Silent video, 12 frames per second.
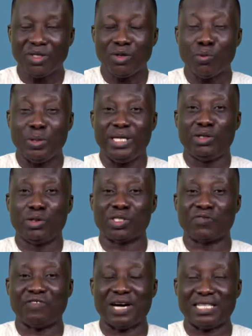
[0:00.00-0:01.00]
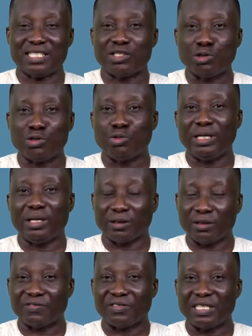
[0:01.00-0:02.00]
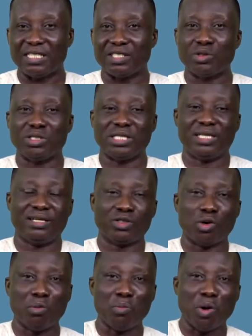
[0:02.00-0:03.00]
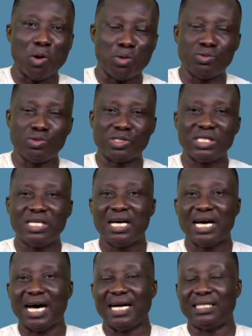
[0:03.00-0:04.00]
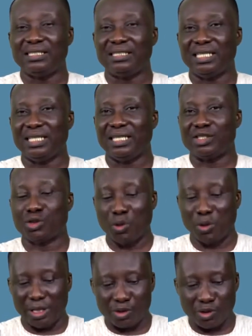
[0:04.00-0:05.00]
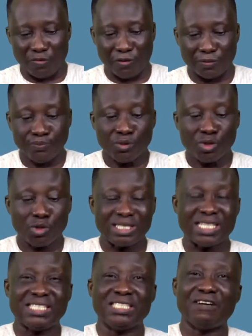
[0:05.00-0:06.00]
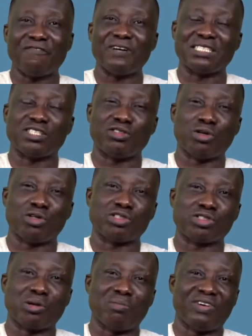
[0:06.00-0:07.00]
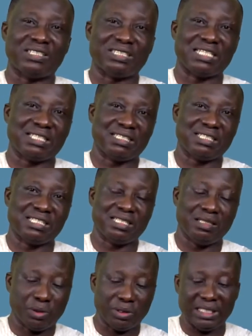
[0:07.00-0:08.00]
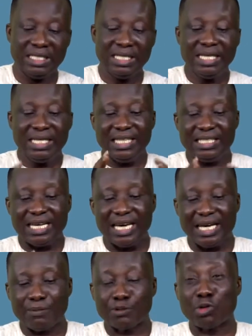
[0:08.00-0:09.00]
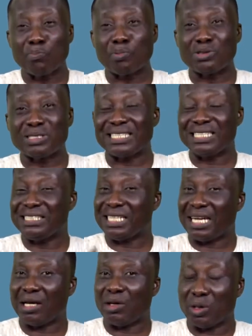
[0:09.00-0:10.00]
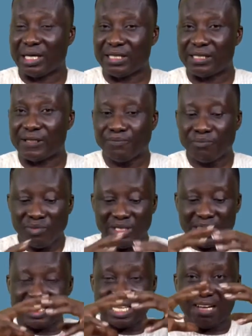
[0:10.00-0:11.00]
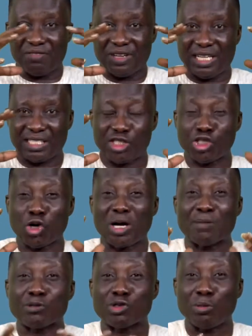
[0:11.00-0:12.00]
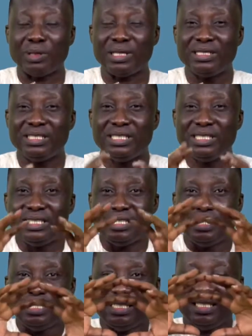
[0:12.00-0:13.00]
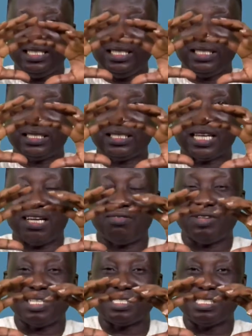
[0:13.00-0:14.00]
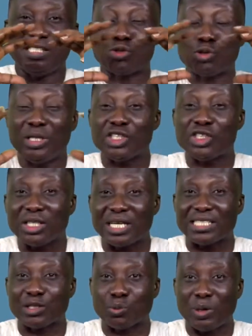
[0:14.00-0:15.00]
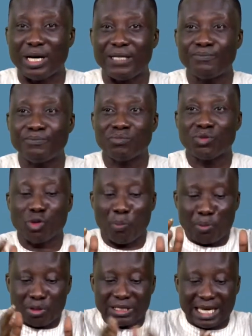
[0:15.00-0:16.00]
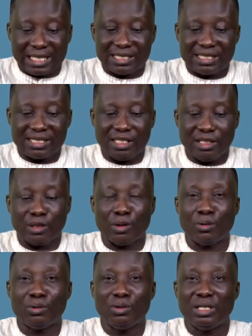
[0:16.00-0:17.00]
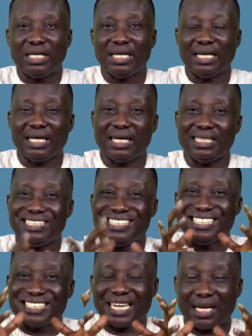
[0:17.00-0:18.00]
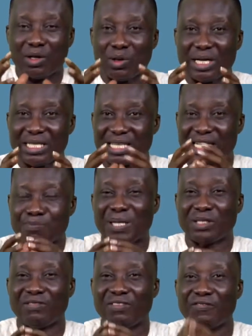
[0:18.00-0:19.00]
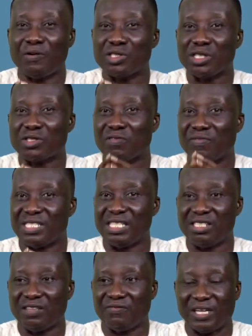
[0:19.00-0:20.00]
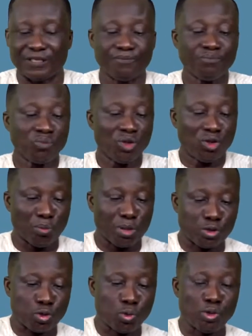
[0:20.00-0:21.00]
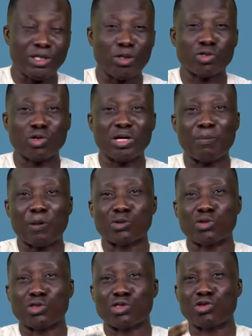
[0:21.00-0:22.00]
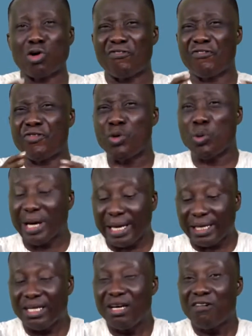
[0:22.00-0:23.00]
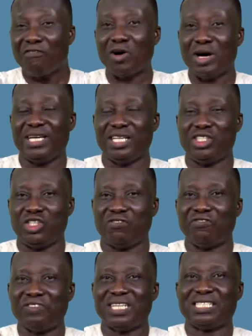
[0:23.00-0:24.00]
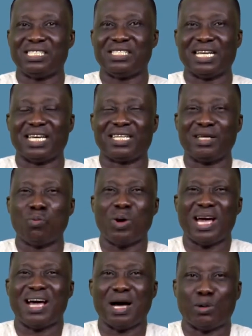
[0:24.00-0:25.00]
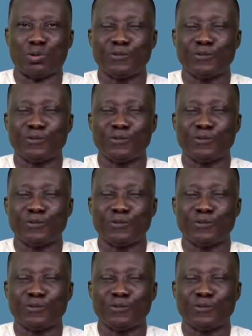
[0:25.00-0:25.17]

We need those fats to do a lot of things, to generate hormones and so on and so forth. So essential fat does some fantastic things in the body. It helps to protect internal organs. They serve as shock absorber. They serve as insulation, as it were, to protect, internal organs. That's part of the functions of essential fat. Number two, they also help us to store fuel for energy. Fat is like a warehouse